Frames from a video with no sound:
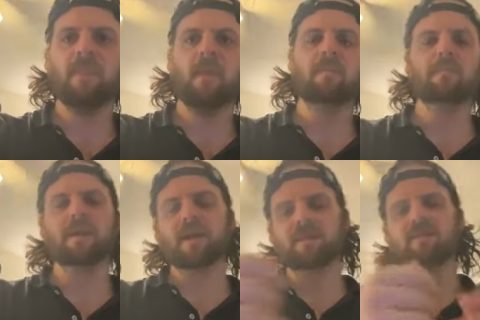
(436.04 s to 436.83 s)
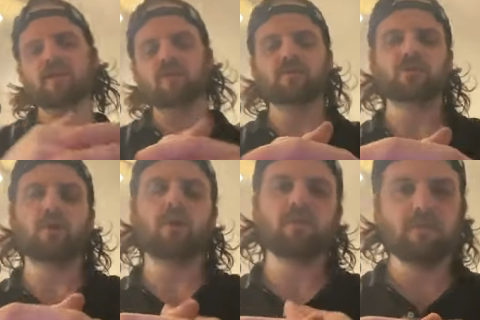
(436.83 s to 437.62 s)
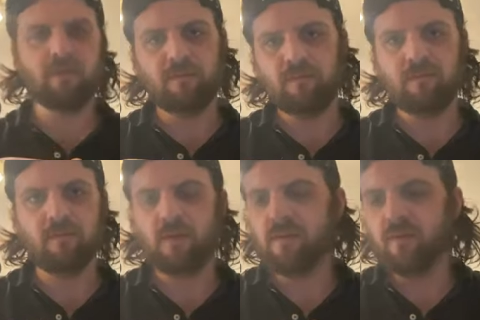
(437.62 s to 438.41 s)
I've been making videos longer than
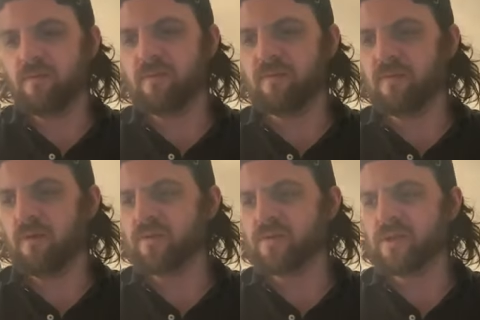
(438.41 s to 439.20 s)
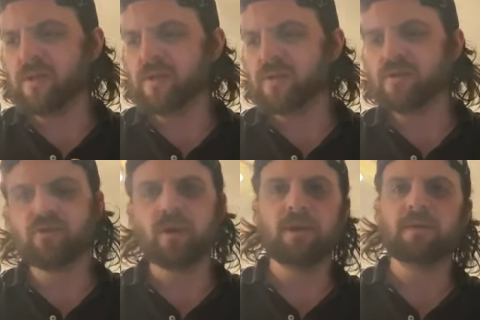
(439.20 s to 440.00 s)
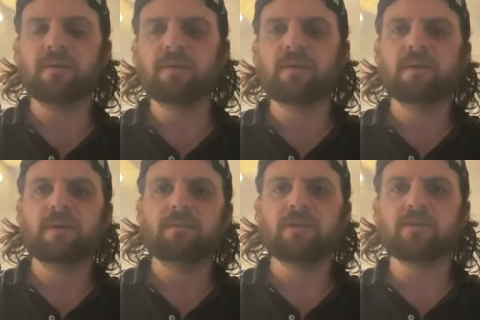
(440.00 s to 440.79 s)
you know all those idiots trying to
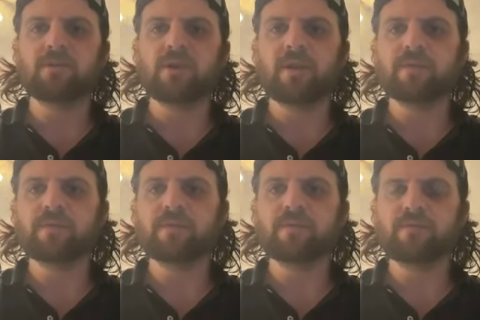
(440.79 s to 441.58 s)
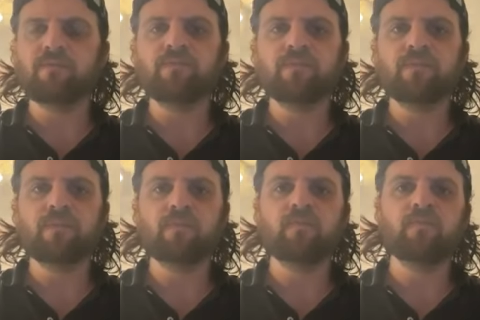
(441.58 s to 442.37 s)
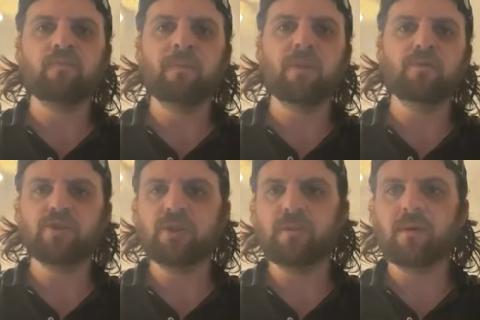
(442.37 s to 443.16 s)
mess with my channel. So, I'm an OG.
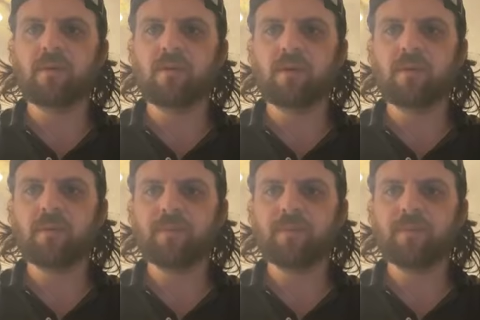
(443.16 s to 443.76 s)
I'm going hard.